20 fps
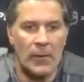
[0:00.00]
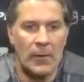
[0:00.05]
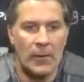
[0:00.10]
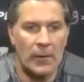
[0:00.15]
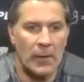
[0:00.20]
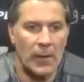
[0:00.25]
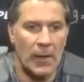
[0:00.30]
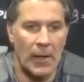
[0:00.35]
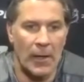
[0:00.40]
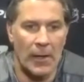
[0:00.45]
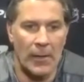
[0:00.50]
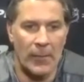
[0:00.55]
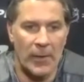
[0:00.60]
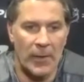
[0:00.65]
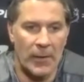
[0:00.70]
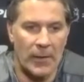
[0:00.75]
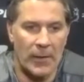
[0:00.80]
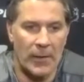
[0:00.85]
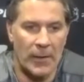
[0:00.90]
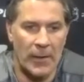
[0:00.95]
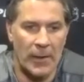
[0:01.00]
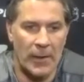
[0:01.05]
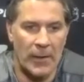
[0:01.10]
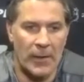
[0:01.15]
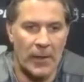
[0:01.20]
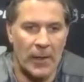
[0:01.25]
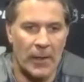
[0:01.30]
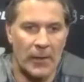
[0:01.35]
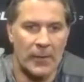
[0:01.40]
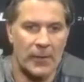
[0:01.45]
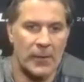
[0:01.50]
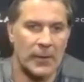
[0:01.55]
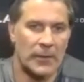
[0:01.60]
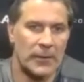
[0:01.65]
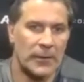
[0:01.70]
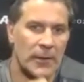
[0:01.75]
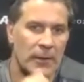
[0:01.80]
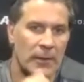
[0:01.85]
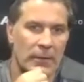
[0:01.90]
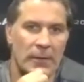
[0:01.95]
Yeah, I mean, I kind of
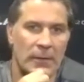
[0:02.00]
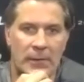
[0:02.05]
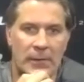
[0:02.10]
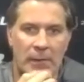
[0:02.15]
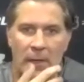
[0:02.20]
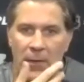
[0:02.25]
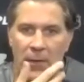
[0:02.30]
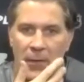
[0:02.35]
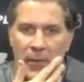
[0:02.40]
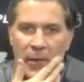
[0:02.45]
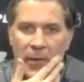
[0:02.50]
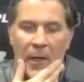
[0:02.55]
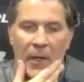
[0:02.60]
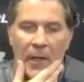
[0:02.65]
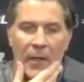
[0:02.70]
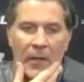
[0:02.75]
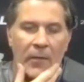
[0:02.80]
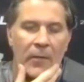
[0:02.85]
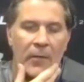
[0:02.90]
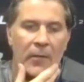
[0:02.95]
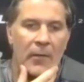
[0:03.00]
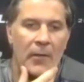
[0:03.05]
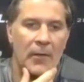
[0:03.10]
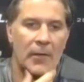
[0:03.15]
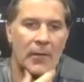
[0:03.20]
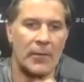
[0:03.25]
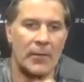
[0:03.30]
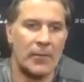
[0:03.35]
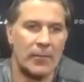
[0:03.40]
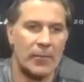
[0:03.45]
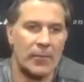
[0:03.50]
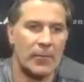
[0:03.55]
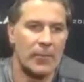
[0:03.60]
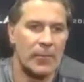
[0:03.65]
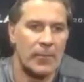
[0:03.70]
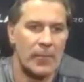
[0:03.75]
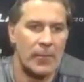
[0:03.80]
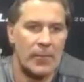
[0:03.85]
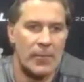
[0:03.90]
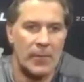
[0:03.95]
touched on this the other night that,
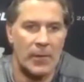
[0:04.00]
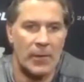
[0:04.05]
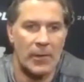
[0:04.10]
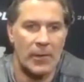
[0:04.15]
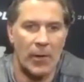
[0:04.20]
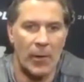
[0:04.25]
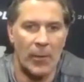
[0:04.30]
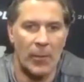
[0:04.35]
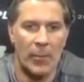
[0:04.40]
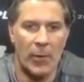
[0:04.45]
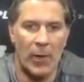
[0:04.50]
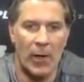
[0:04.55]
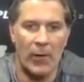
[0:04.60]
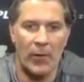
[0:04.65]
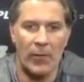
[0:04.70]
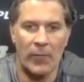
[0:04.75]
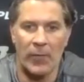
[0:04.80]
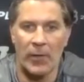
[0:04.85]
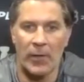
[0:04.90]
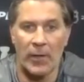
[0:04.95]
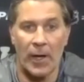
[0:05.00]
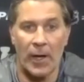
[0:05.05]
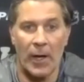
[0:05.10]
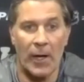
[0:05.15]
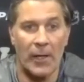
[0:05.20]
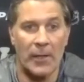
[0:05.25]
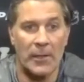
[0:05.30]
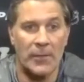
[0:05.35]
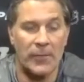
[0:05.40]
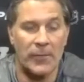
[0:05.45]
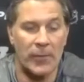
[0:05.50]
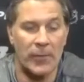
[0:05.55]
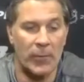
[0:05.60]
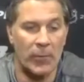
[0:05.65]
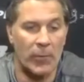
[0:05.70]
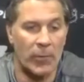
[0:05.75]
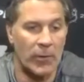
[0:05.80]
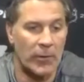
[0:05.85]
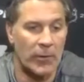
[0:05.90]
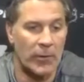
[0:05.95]
you know, I'm proud of our guys for the
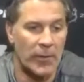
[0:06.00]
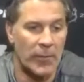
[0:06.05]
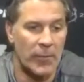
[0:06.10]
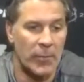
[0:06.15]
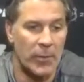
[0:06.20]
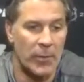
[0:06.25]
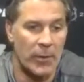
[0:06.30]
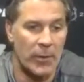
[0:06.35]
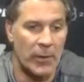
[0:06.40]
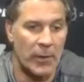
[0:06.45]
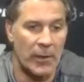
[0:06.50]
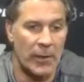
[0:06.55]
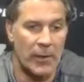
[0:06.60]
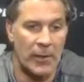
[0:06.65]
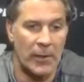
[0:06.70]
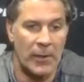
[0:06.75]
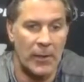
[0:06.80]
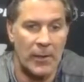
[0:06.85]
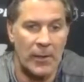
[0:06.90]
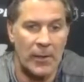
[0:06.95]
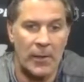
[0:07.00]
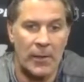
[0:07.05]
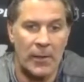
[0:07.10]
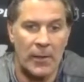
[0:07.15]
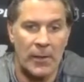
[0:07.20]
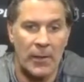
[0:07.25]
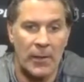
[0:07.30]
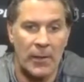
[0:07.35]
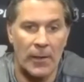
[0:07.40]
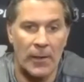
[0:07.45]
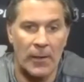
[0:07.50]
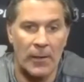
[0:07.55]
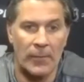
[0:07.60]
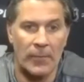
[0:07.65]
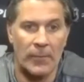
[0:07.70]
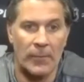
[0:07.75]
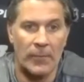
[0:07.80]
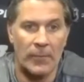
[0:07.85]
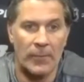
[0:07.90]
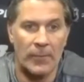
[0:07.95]
work they put in.
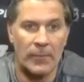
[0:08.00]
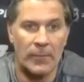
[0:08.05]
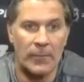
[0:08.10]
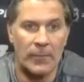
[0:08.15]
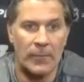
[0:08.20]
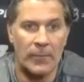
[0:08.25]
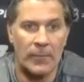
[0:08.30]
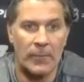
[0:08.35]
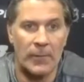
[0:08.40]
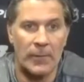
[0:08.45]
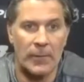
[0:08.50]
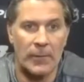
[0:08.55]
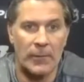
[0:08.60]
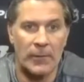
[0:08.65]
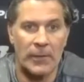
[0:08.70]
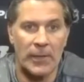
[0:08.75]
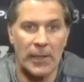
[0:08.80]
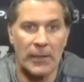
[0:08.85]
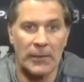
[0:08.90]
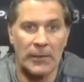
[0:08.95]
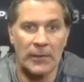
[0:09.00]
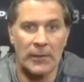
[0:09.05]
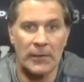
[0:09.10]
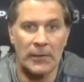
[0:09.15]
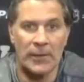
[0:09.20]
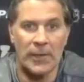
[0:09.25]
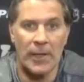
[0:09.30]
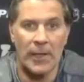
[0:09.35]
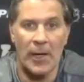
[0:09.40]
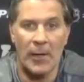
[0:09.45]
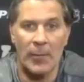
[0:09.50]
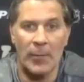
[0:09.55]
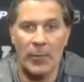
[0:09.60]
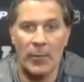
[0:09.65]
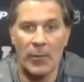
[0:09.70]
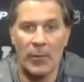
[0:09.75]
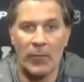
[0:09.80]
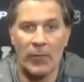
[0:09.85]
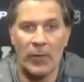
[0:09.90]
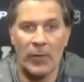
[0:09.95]
You know, change doesn't
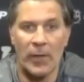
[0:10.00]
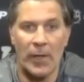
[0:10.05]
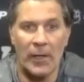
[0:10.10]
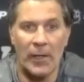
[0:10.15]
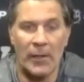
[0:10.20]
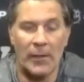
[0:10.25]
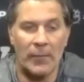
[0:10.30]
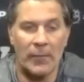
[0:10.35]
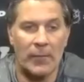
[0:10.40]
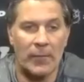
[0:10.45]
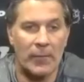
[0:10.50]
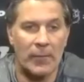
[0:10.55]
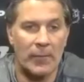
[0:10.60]
happen overnight.